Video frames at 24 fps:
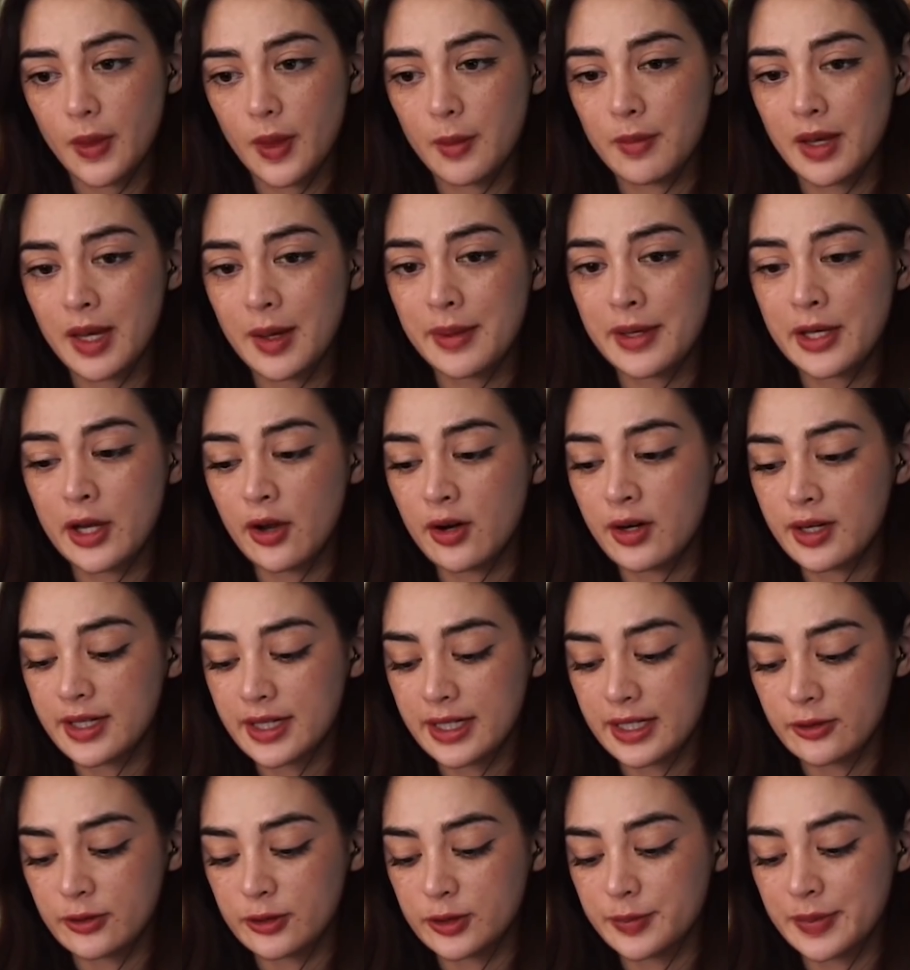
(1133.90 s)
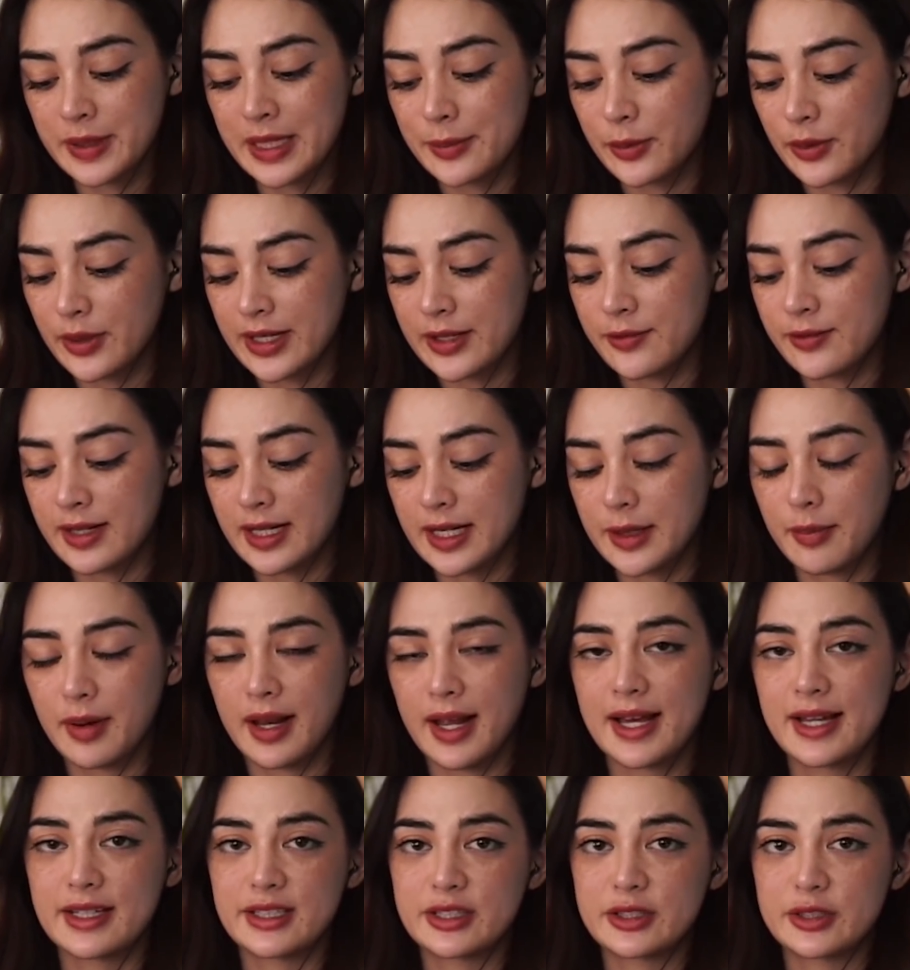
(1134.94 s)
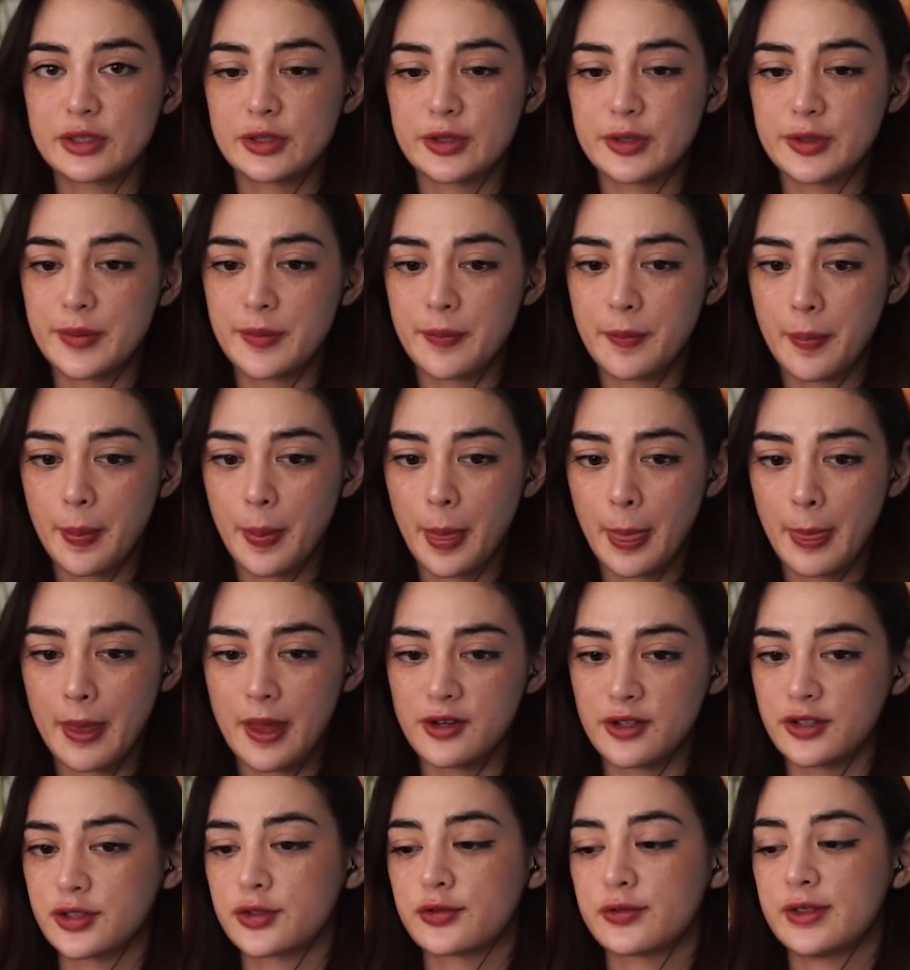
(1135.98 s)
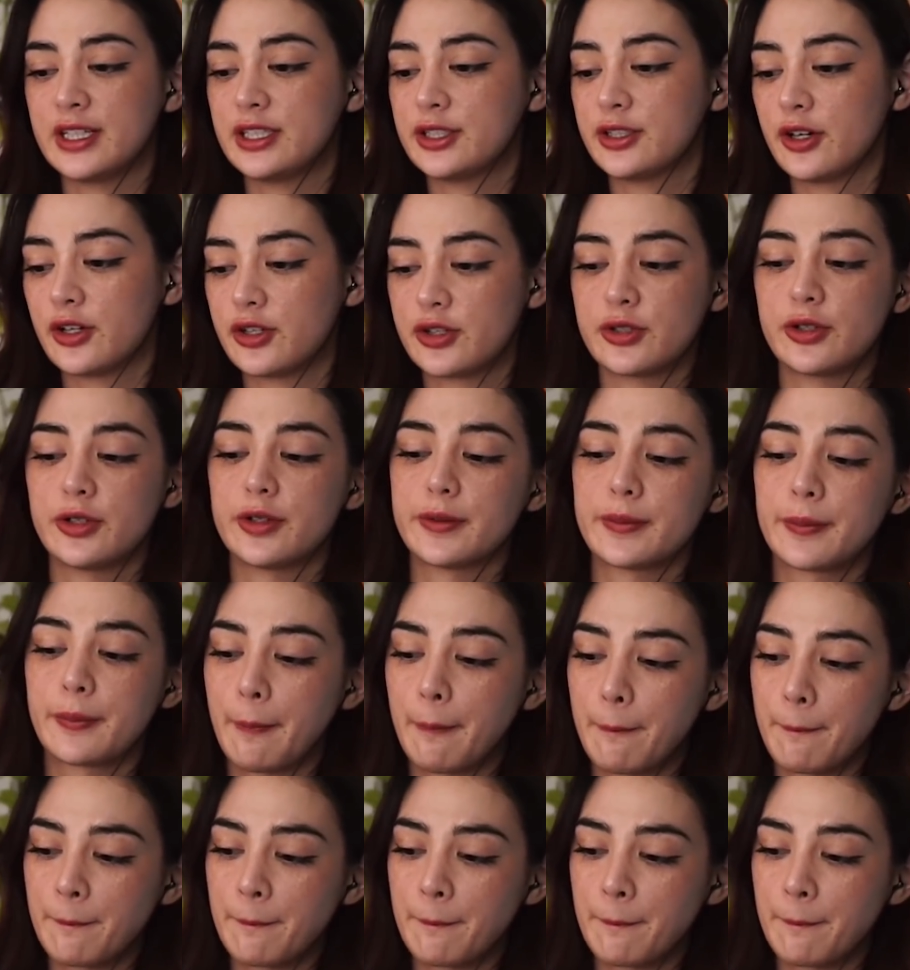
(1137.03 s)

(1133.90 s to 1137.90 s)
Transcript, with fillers: Maybe he only kills people he really plans to and does his research on.